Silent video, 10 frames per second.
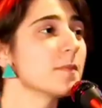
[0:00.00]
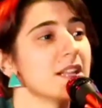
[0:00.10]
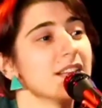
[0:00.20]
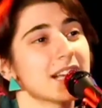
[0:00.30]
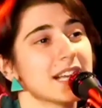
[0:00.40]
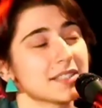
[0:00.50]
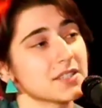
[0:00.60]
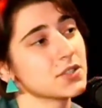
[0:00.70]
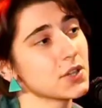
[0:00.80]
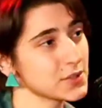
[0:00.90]
It's a
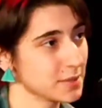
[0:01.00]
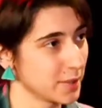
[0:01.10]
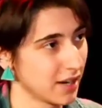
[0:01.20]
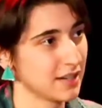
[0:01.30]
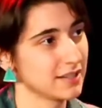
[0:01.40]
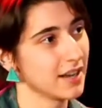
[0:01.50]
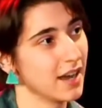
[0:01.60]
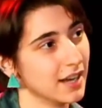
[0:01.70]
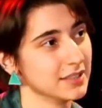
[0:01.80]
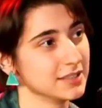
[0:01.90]
dulcimer,
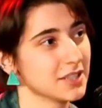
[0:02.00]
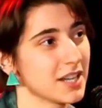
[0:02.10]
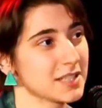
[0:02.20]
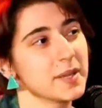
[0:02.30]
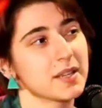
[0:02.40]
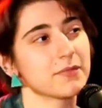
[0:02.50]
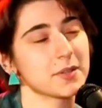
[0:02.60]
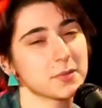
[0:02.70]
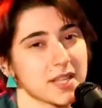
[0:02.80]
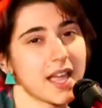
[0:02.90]
not to be confused
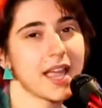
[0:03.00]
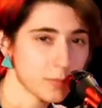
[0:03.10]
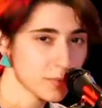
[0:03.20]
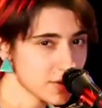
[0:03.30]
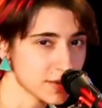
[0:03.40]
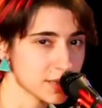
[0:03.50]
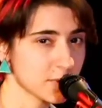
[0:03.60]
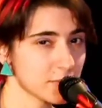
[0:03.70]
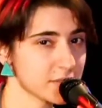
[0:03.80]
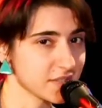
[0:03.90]
with a hammered dulcimer,
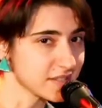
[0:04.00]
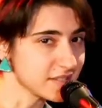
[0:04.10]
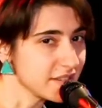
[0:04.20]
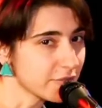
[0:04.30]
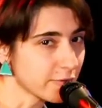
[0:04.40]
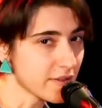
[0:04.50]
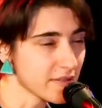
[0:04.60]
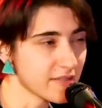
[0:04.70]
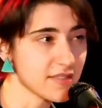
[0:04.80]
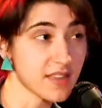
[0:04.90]
which is a different
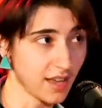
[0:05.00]
thing.